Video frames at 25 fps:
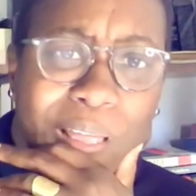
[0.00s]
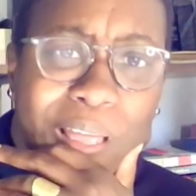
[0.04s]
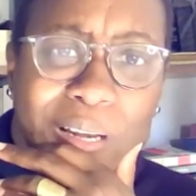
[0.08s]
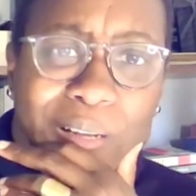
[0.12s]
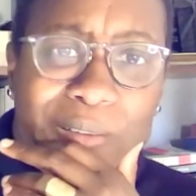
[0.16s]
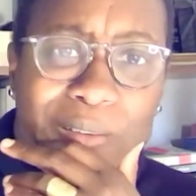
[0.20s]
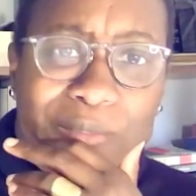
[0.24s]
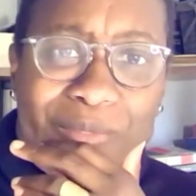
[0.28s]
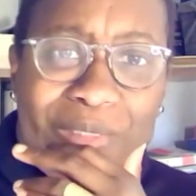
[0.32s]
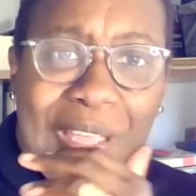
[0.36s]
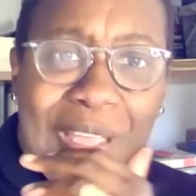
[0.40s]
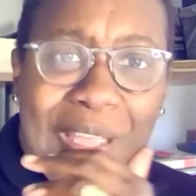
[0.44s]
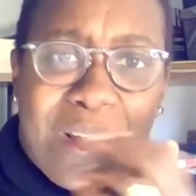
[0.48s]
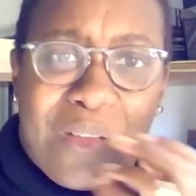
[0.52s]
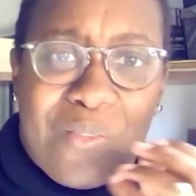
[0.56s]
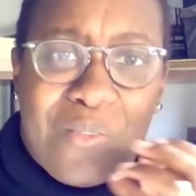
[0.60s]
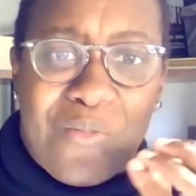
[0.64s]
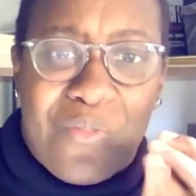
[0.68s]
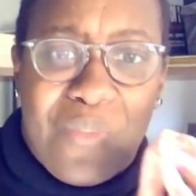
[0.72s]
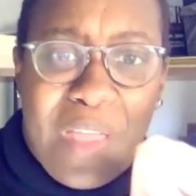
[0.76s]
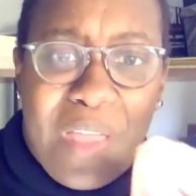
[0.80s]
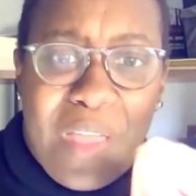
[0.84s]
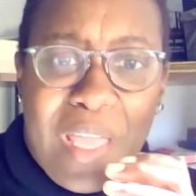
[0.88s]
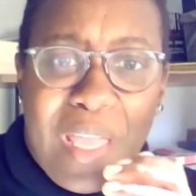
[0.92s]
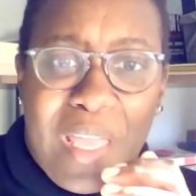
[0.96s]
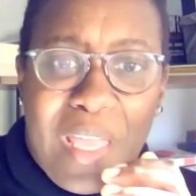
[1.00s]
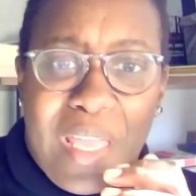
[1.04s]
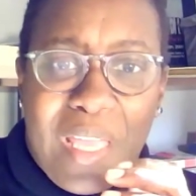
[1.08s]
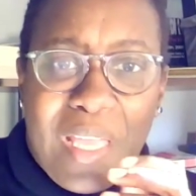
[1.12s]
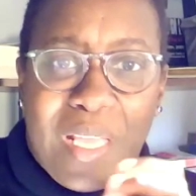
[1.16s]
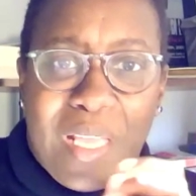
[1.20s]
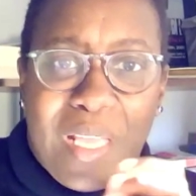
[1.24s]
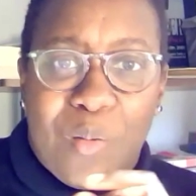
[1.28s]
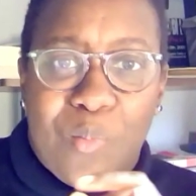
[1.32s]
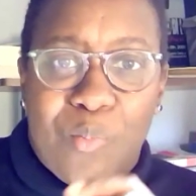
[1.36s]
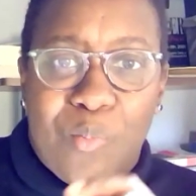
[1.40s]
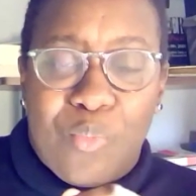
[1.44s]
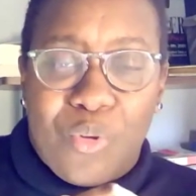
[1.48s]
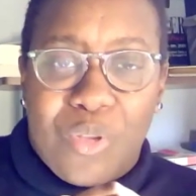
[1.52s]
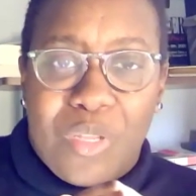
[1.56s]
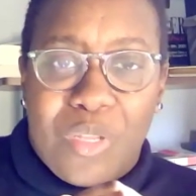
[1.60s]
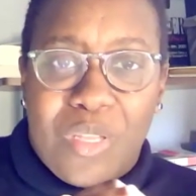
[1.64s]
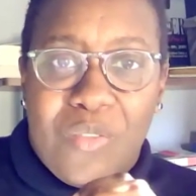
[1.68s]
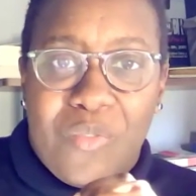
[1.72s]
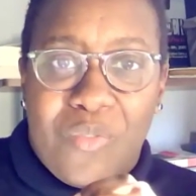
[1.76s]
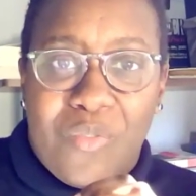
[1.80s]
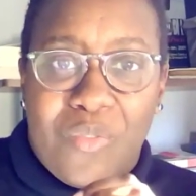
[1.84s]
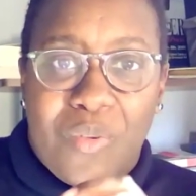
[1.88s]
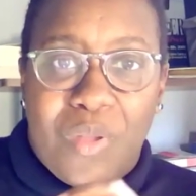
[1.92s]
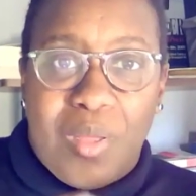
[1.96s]
kind of like vague and
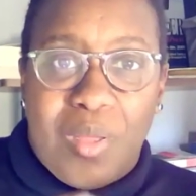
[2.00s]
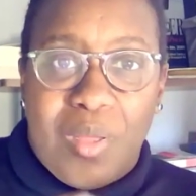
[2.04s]
brief,